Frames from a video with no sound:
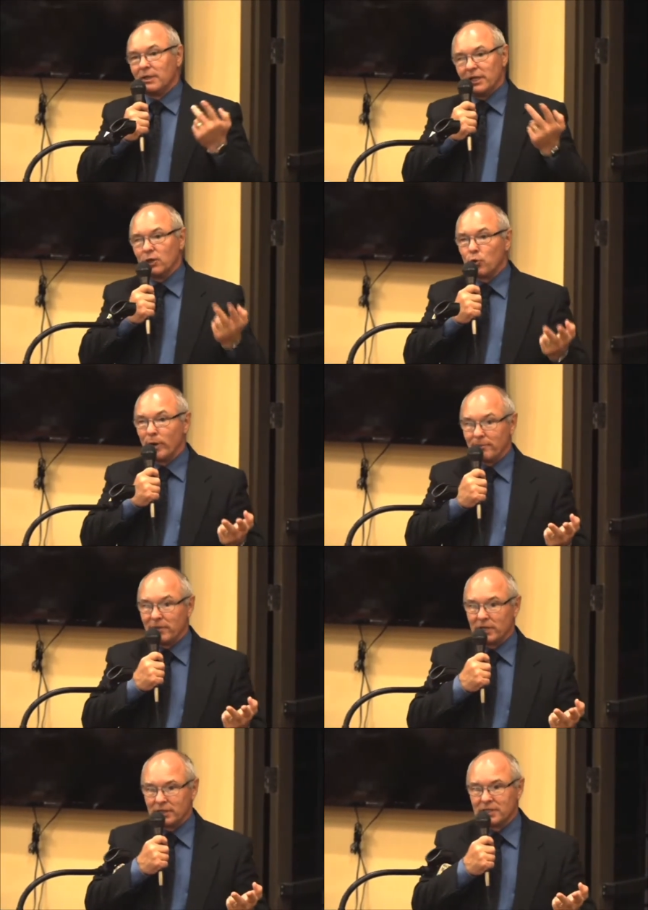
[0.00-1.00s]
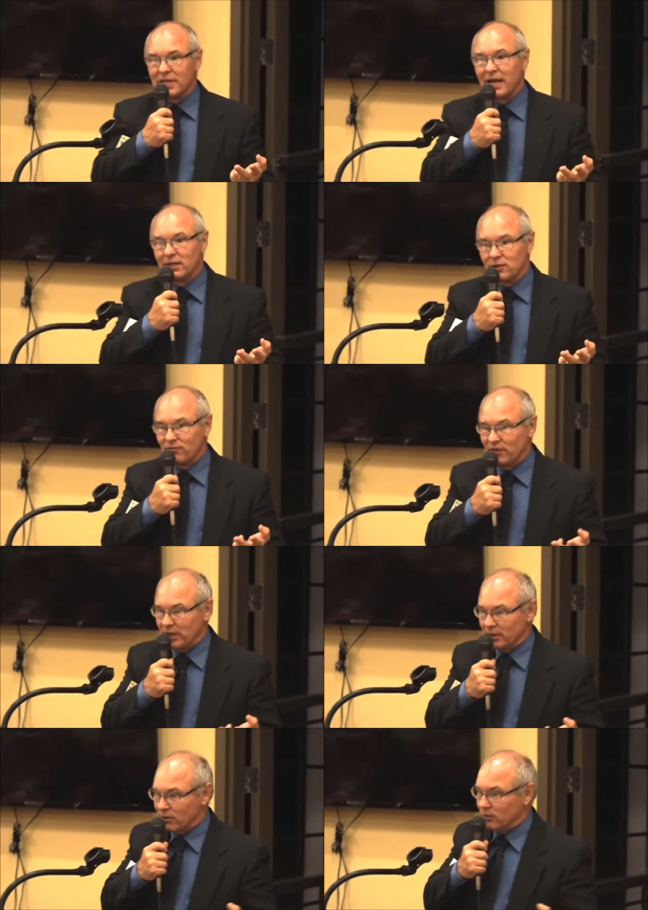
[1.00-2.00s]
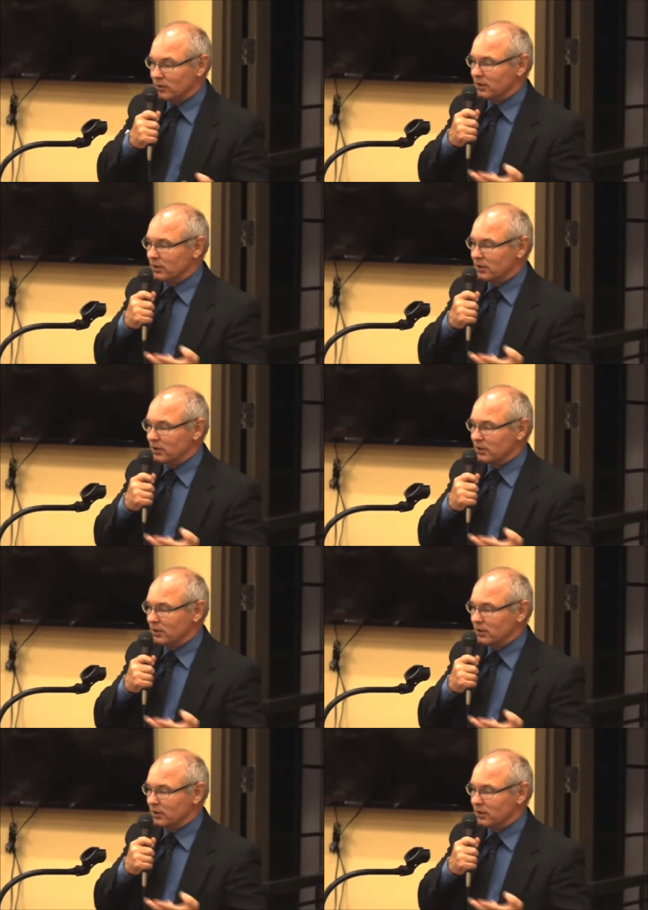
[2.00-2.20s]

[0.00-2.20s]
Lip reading: the equipment inside of the vehicle,